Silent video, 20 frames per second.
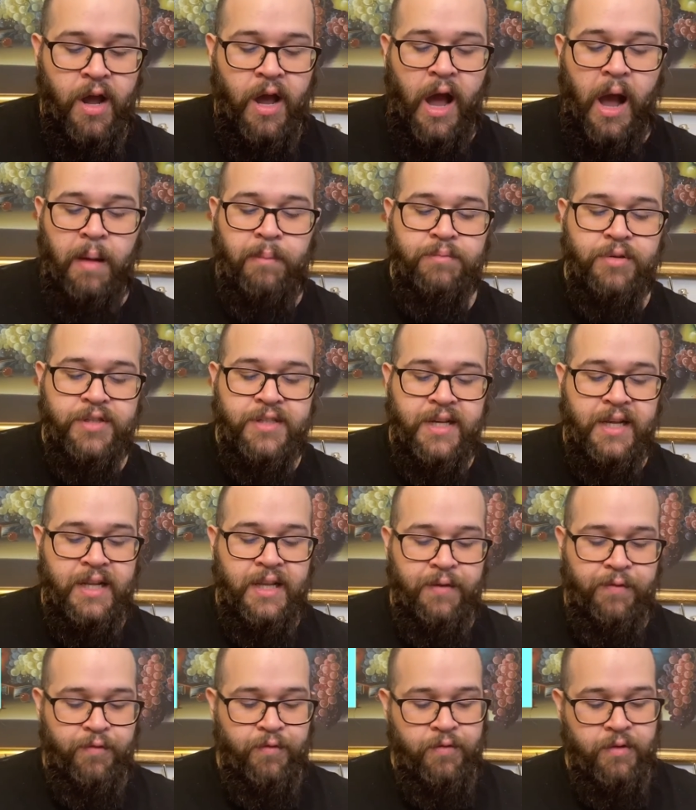I'm just going
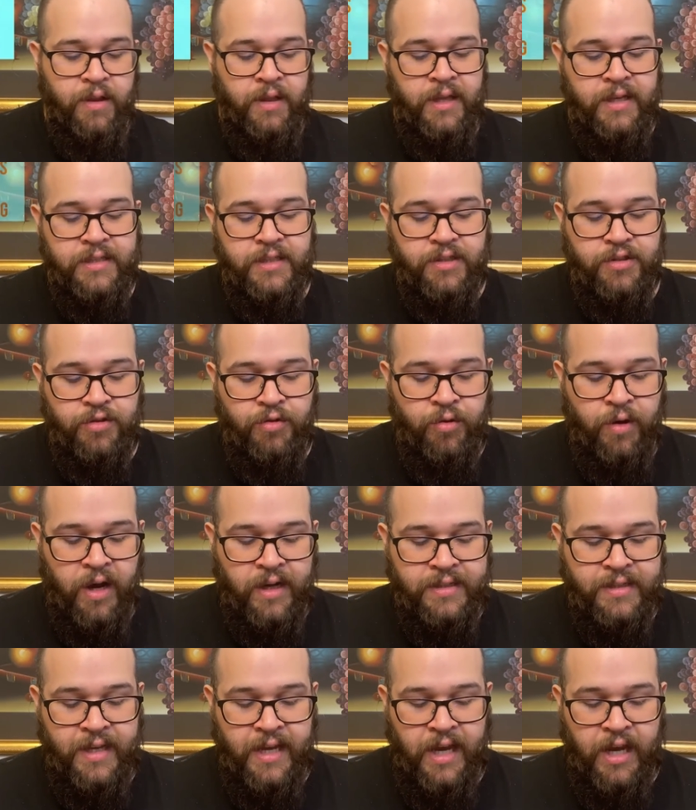to list you
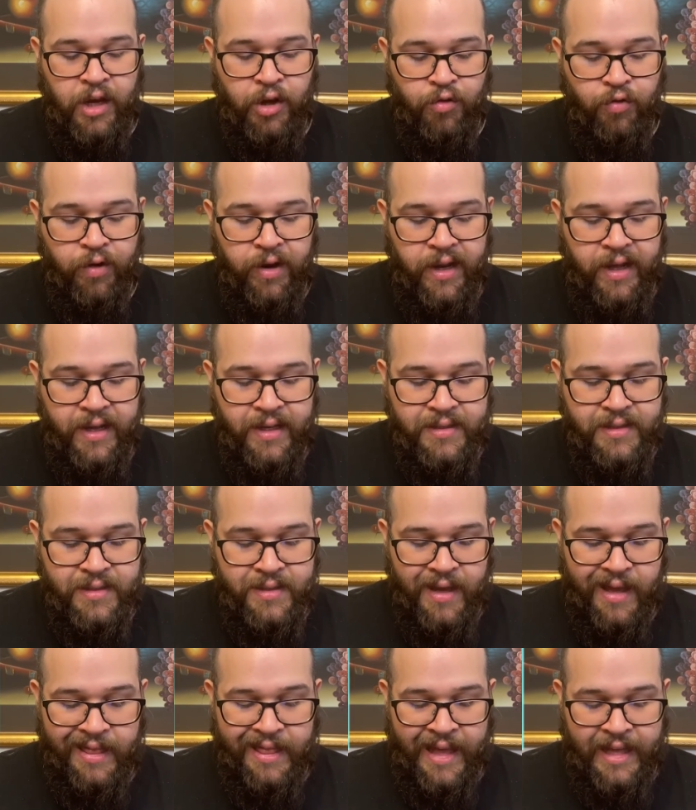guys the
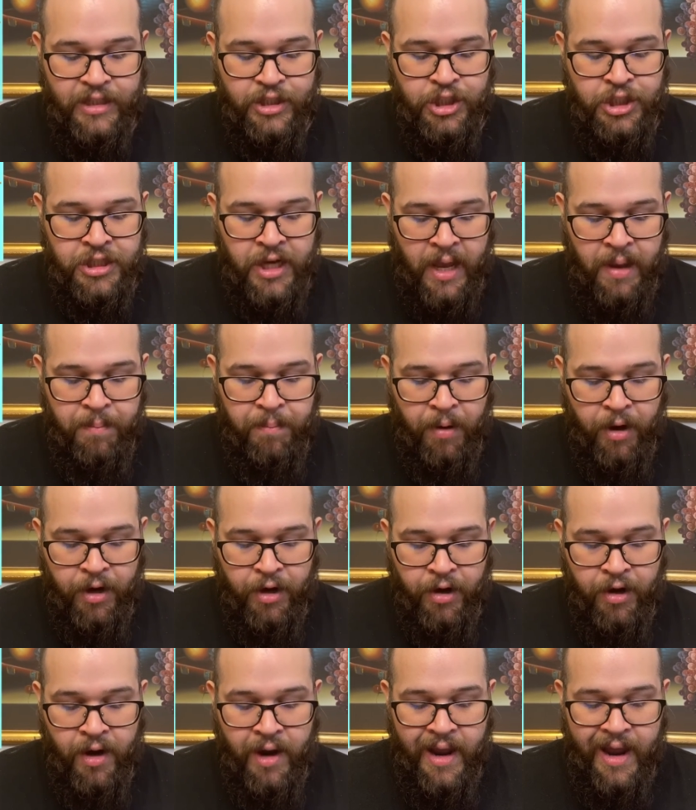ingredients. That's shea
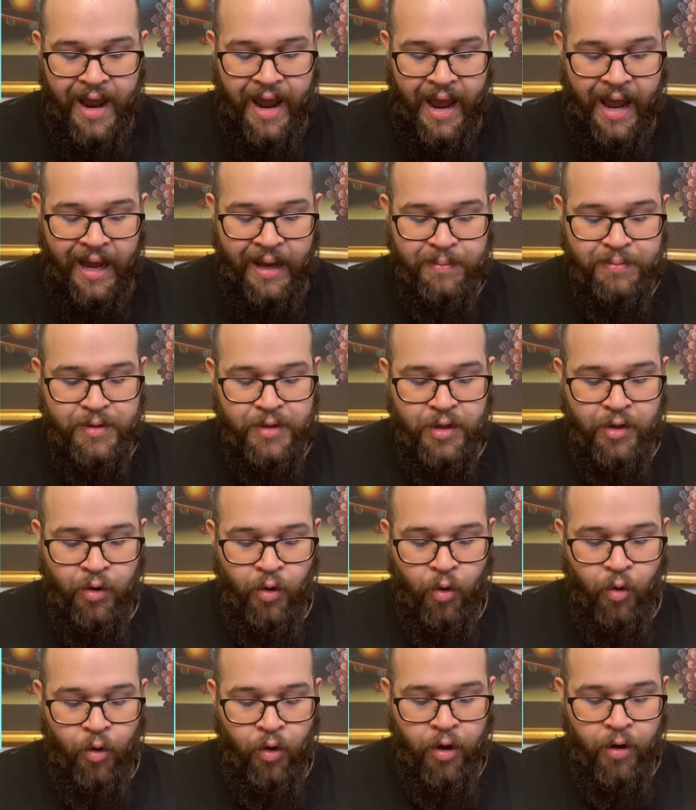butter, absinthe
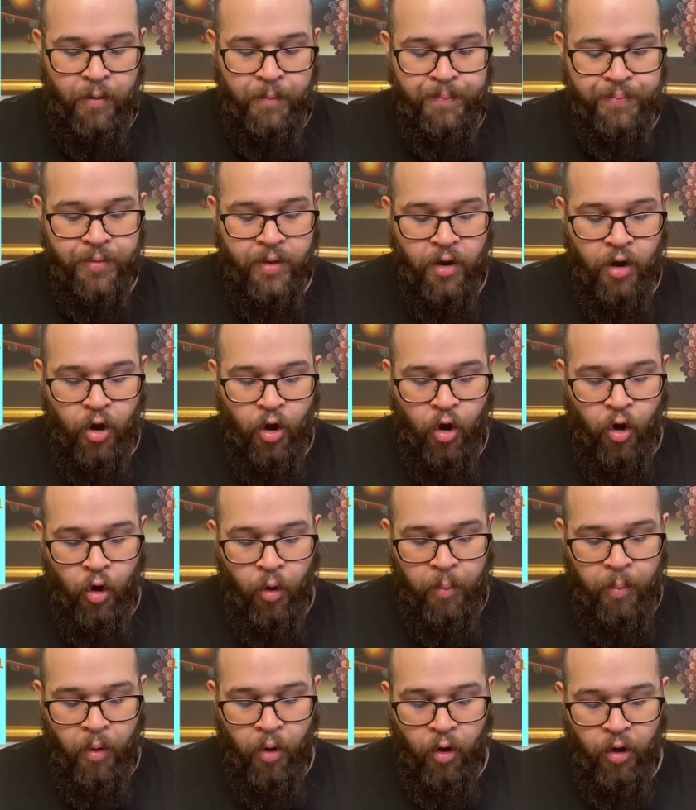oil,
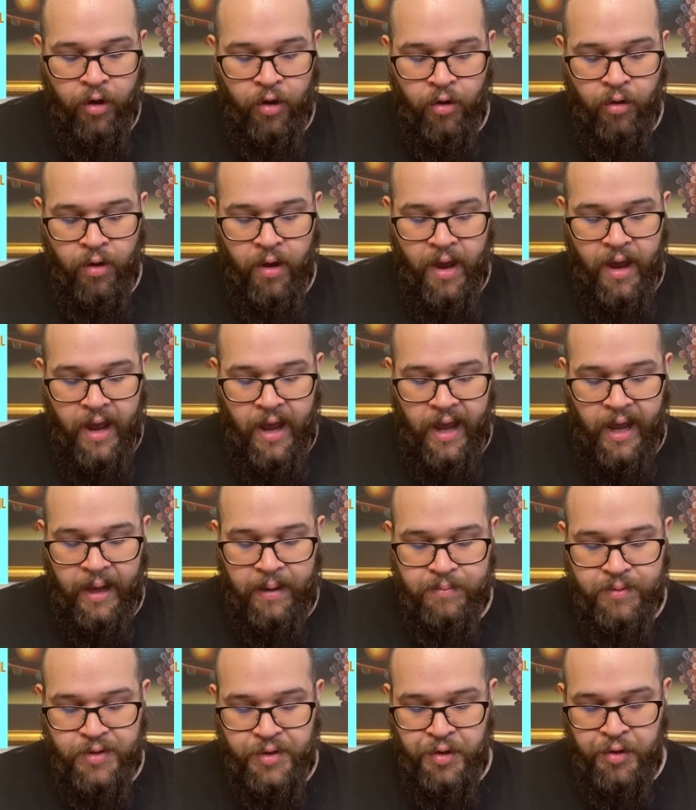jojoba oil,
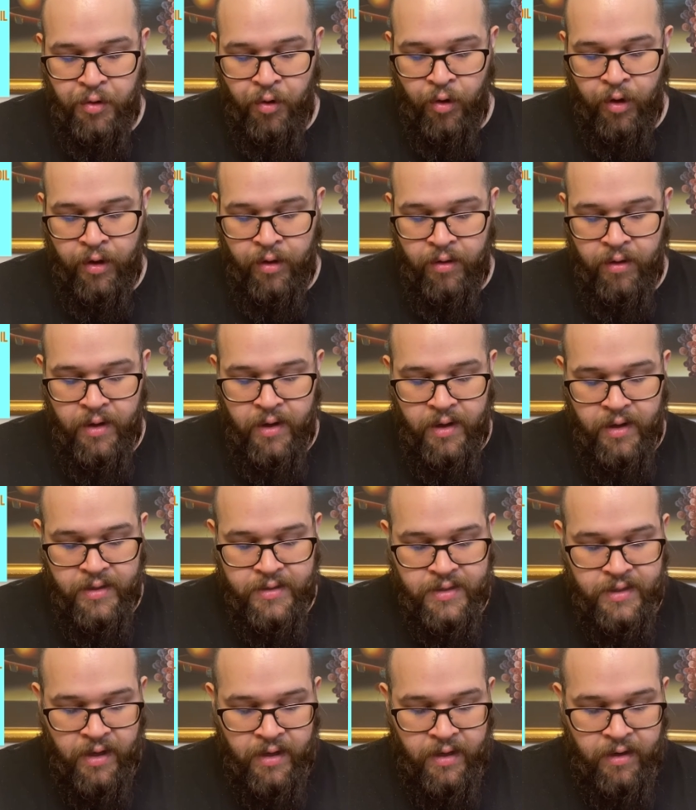hemp seed oil,
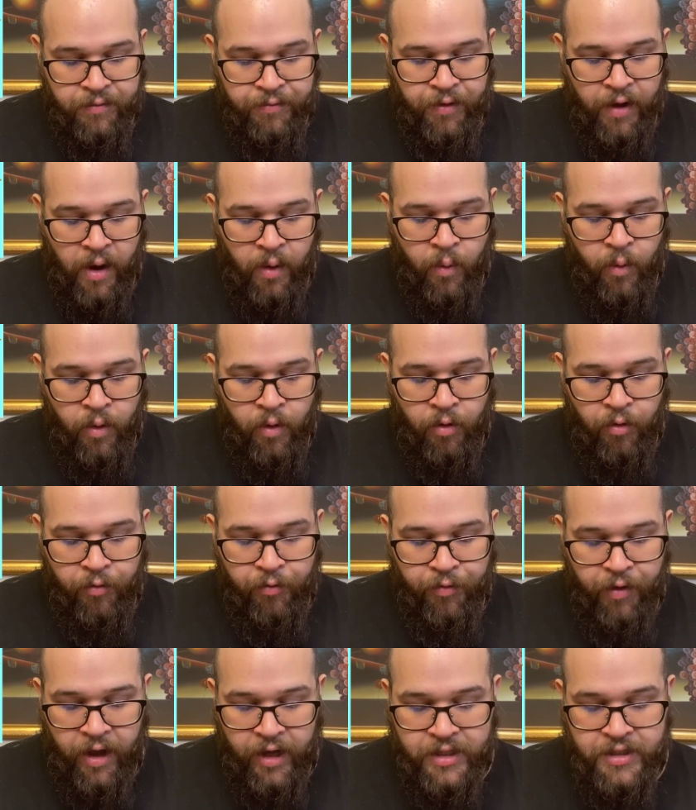sunflower oil,
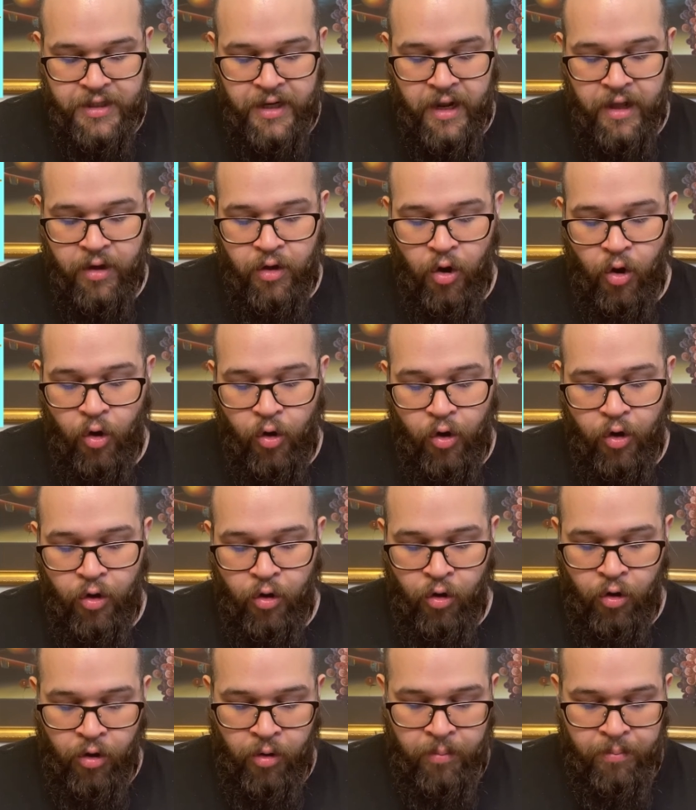fractionated coconut
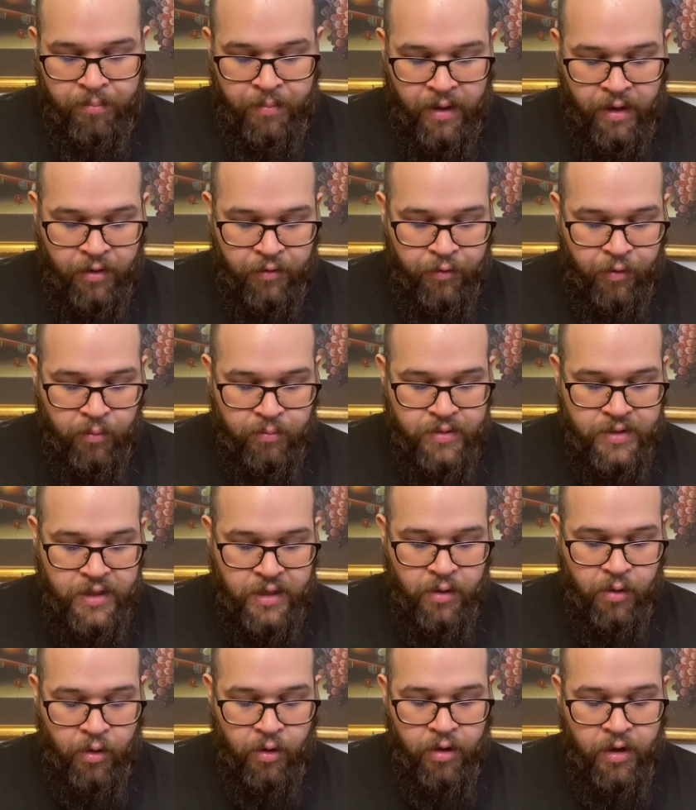oil, metal foam
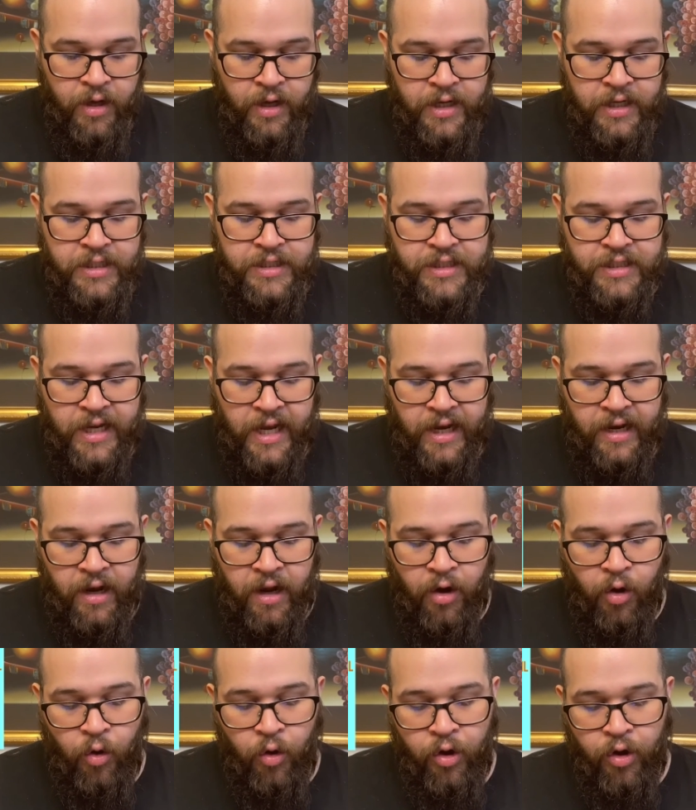seed oil, shea
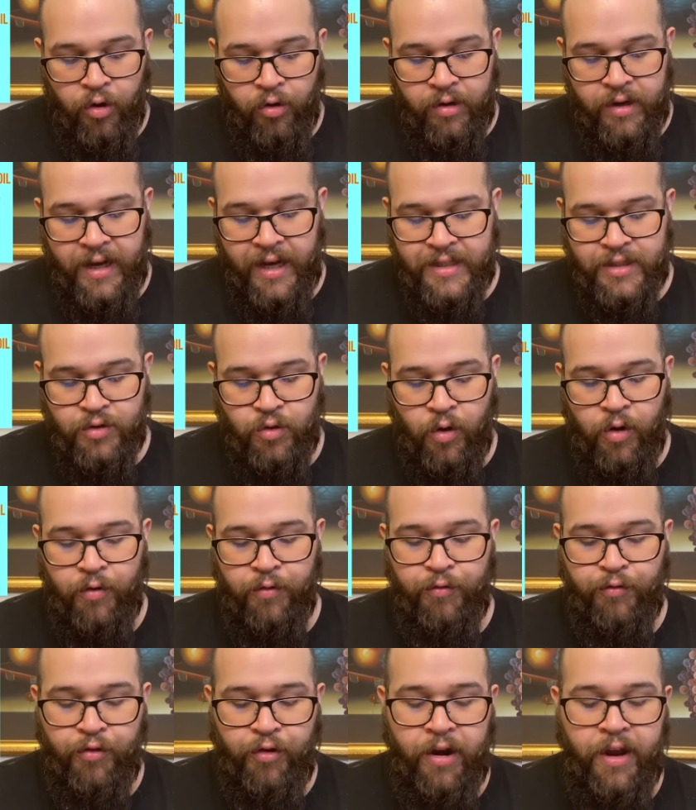oil, castor oil
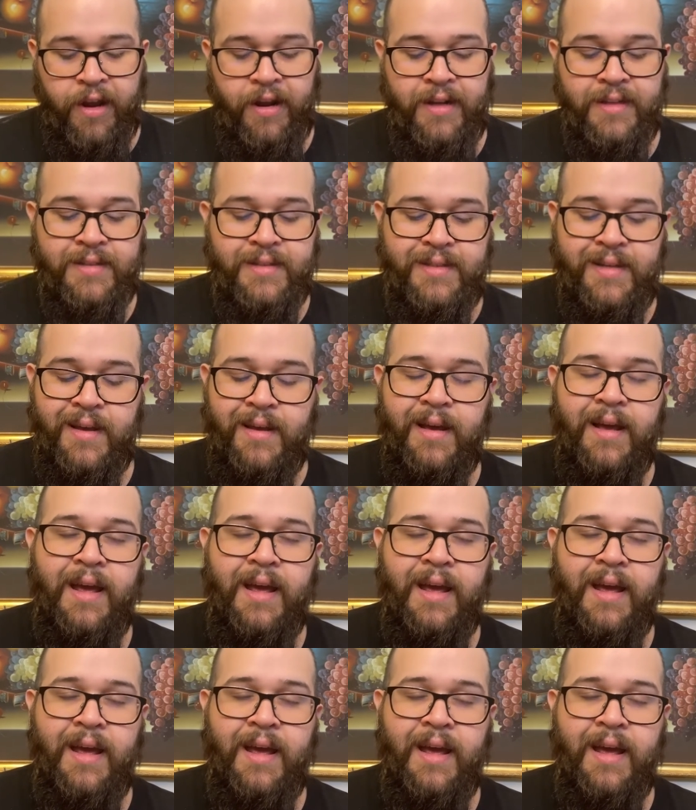fragrance.